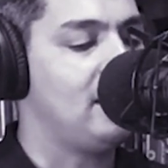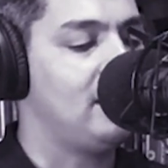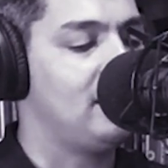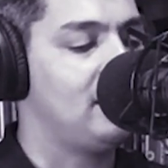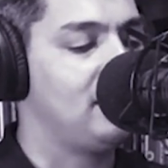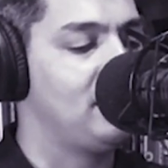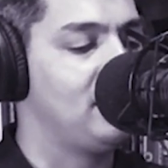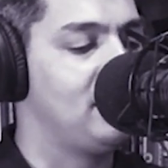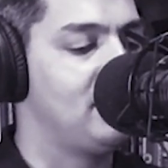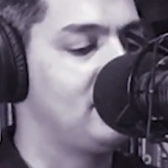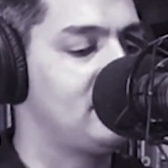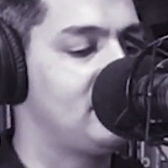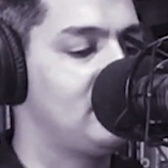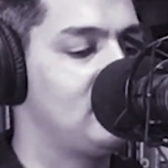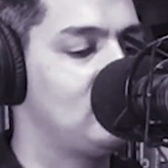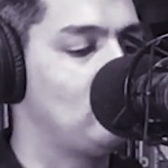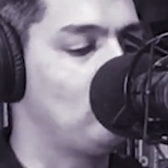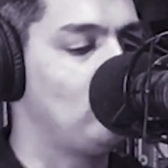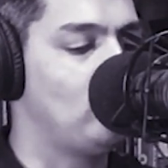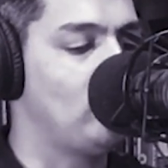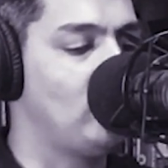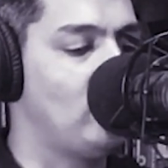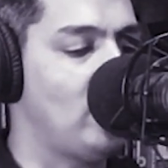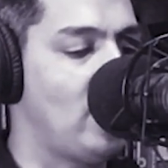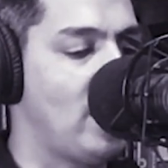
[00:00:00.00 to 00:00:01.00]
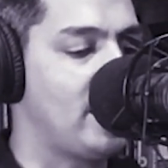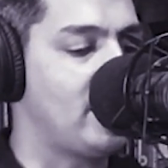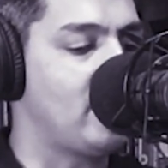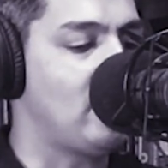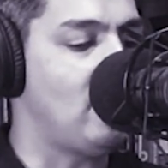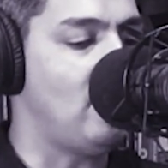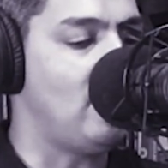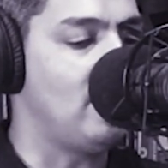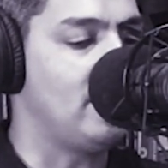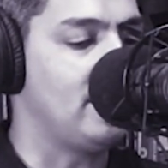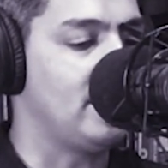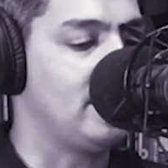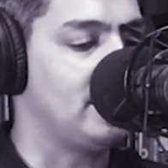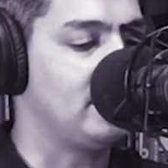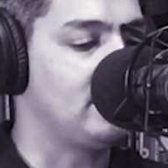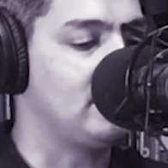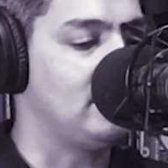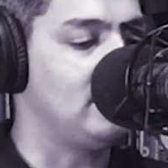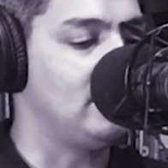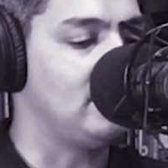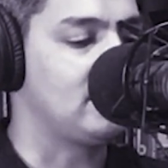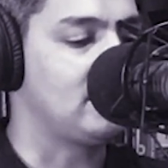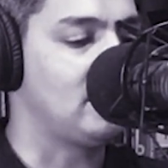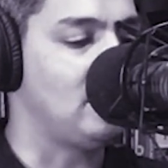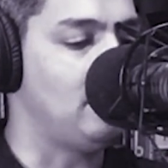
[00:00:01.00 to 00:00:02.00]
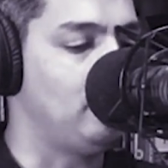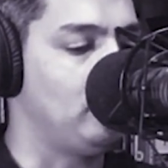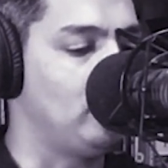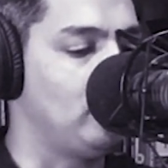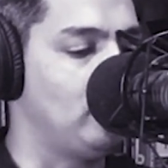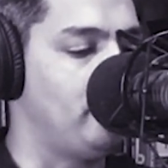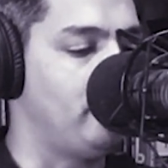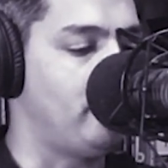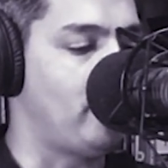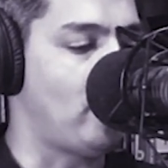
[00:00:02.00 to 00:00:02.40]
This is a real iconic couple of